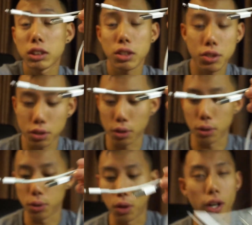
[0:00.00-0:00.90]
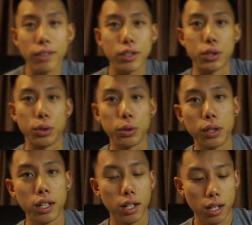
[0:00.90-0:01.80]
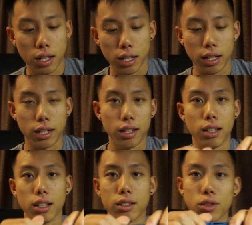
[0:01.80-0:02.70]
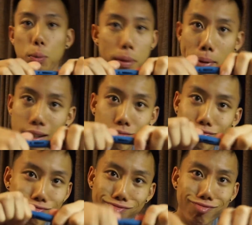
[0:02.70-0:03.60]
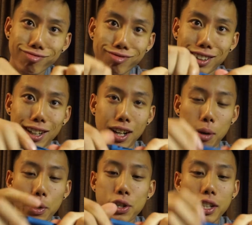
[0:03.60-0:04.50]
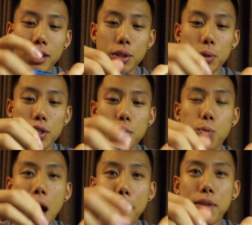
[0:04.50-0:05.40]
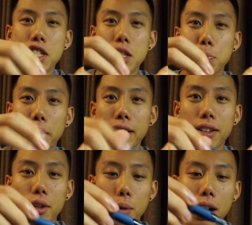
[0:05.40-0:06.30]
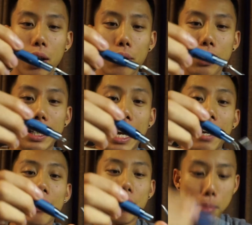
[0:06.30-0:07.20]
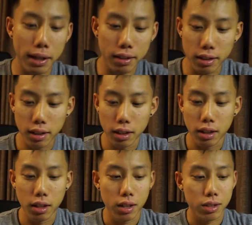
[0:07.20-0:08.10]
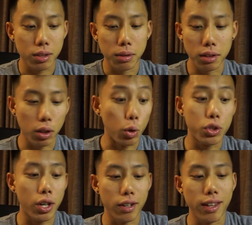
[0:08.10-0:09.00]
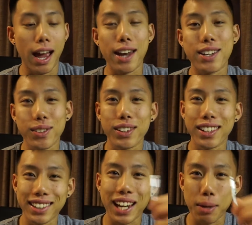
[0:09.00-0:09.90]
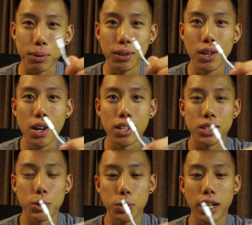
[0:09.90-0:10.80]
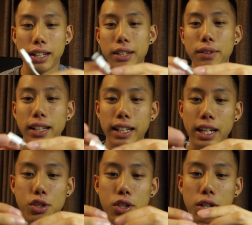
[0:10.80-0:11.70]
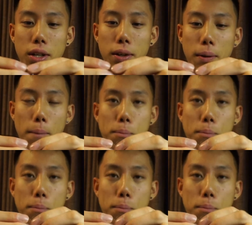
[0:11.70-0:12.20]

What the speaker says: So all you have to do is open a pen. What you're gonna do is just wrap the spring around the end of the pen the end of the cable, to kind of give it like an extra